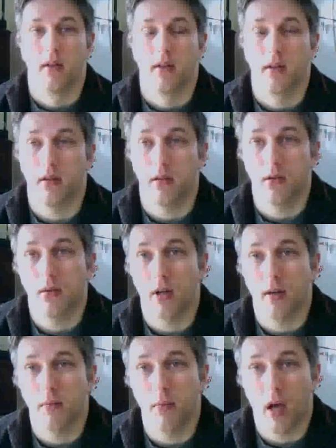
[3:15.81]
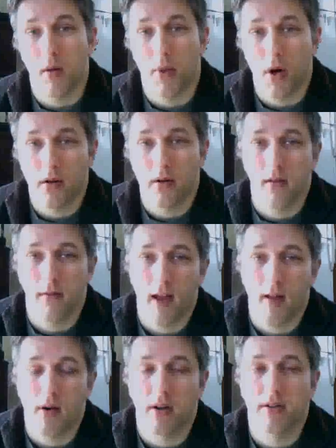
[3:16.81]
I'm a part of the
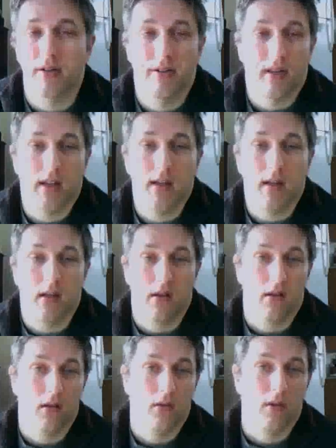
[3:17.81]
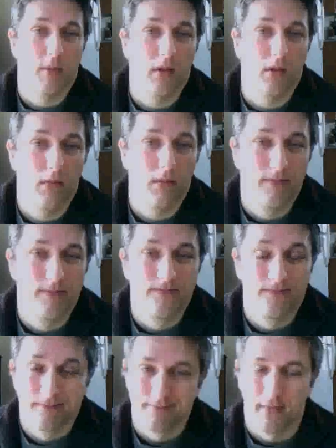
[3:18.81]
fabric of society. I'm
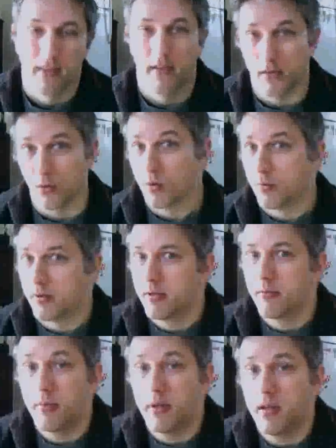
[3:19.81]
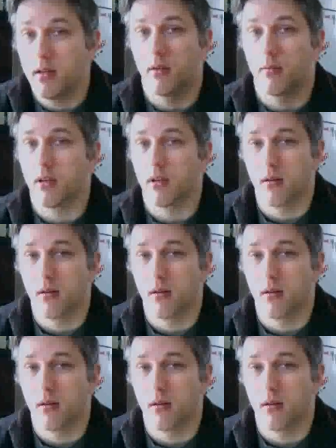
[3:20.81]
a normal human being. I mean,